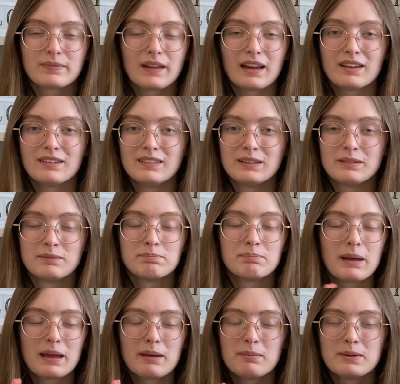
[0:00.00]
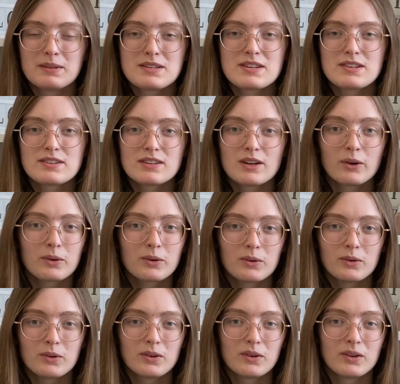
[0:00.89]
I mean, Pip is so
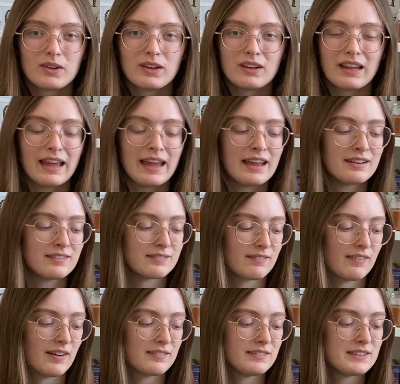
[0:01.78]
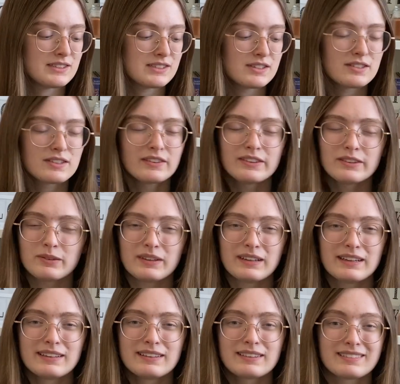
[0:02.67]
cool, and Ravi's just the
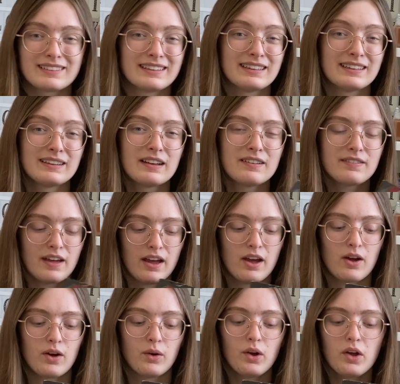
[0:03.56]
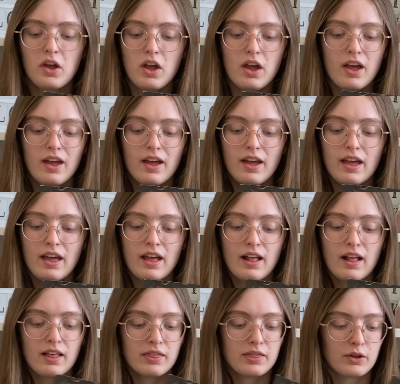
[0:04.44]
sweetest, and I love how
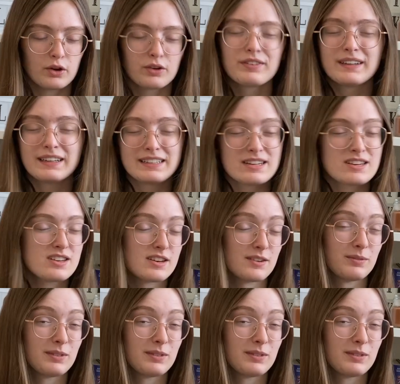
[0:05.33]
their relationship